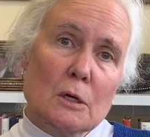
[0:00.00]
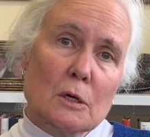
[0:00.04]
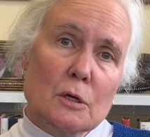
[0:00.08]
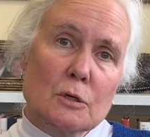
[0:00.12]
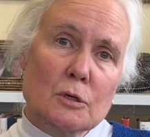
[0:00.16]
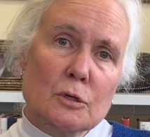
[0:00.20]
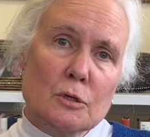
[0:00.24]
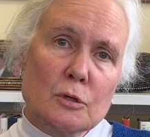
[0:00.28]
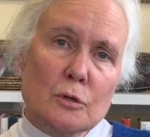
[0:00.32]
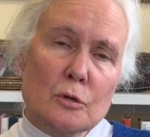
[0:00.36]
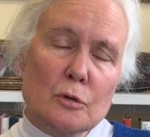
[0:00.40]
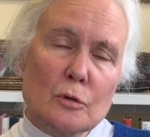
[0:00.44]

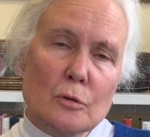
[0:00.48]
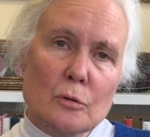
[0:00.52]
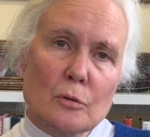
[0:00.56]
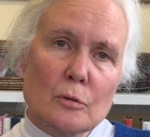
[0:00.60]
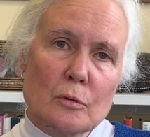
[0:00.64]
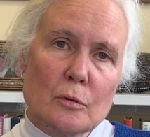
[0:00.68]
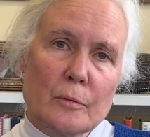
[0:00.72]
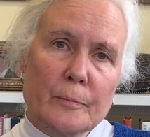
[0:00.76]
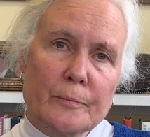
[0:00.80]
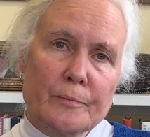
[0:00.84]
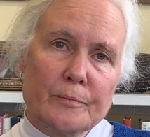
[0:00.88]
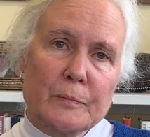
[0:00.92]

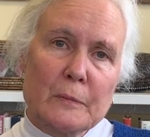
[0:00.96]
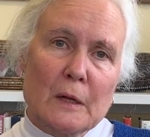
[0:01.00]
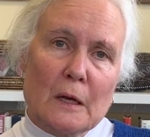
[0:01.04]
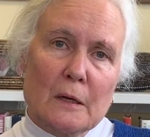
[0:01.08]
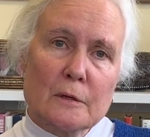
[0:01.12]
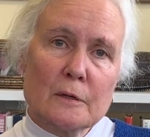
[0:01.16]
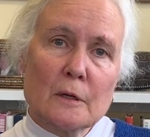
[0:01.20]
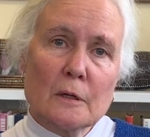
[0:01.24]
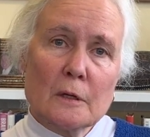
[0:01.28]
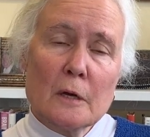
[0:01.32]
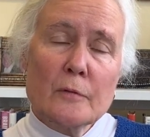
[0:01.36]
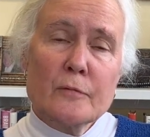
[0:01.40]
to
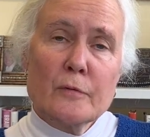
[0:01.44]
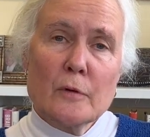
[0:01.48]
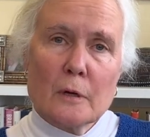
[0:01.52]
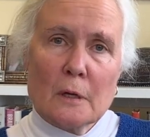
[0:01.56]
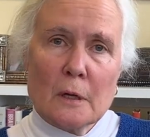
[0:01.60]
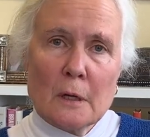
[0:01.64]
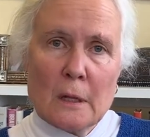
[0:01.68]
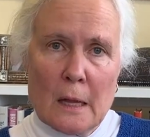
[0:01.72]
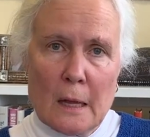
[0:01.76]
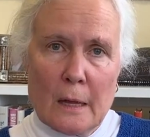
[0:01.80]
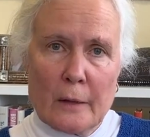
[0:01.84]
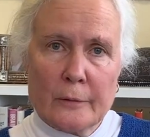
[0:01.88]
deliver
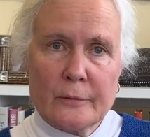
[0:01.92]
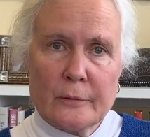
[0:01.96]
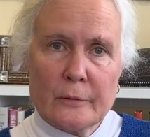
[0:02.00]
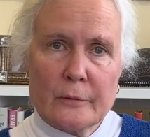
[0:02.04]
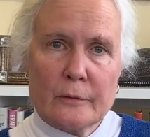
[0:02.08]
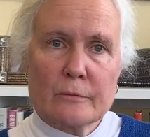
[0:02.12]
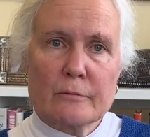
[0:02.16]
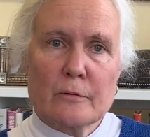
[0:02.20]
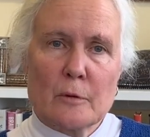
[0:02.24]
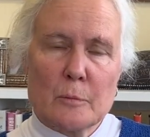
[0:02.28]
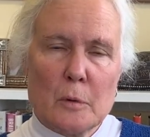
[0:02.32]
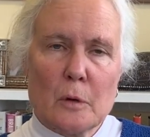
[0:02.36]

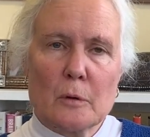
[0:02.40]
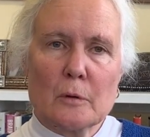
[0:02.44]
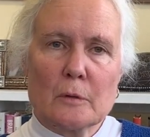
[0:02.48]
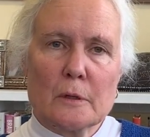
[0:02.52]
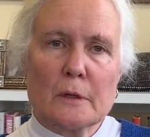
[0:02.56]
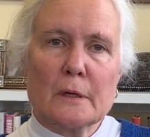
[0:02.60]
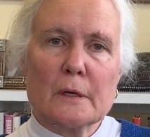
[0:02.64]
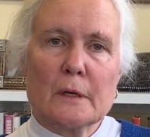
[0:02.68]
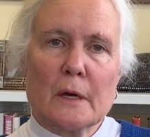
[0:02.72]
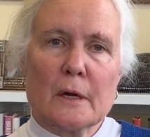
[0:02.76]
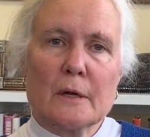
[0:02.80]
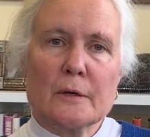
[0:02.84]
classes
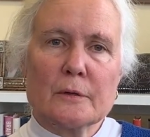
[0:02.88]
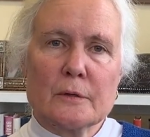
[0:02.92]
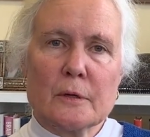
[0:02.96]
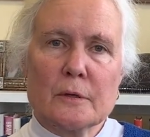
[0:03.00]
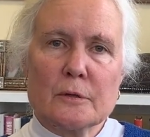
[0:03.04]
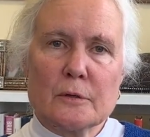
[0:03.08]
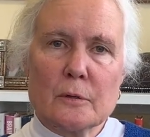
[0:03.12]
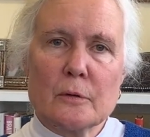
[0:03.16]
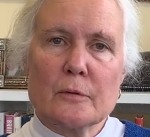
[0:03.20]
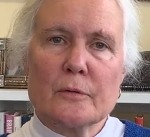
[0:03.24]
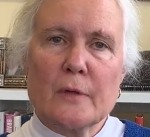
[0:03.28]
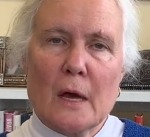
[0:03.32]
remotely and to
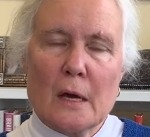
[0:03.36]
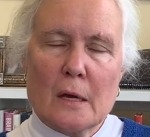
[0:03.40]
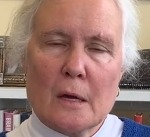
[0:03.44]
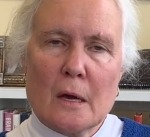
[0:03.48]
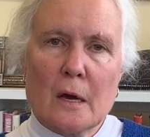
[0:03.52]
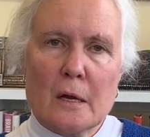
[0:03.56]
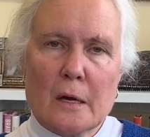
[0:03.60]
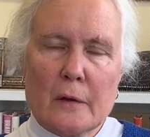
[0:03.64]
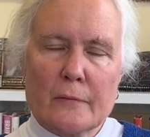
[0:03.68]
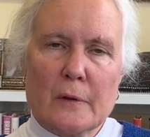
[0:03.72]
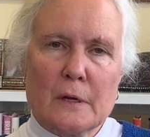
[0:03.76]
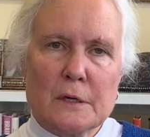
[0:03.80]
do that
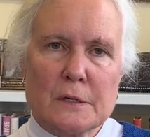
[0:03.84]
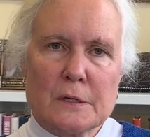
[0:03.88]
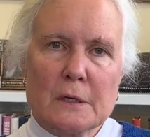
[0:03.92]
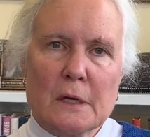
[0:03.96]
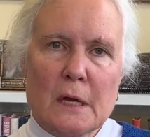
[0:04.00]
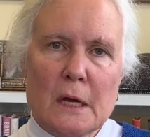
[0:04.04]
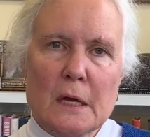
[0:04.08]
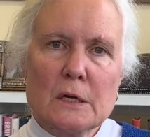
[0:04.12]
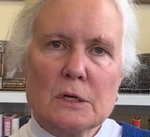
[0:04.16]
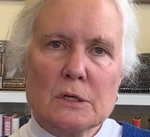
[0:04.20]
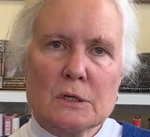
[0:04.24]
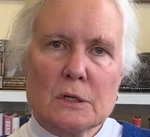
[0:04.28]
kind of
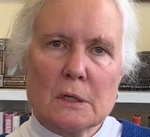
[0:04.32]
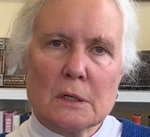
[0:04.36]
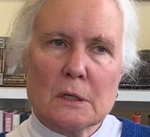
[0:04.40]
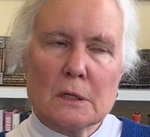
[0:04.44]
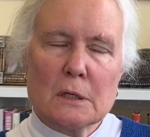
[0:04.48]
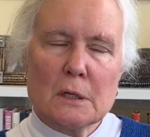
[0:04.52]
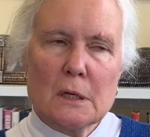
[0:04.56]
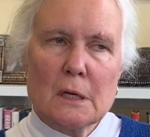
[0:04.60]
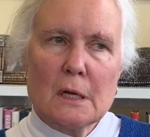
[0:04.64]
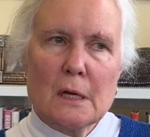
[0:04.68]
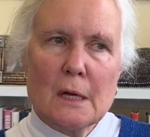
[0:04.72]
education.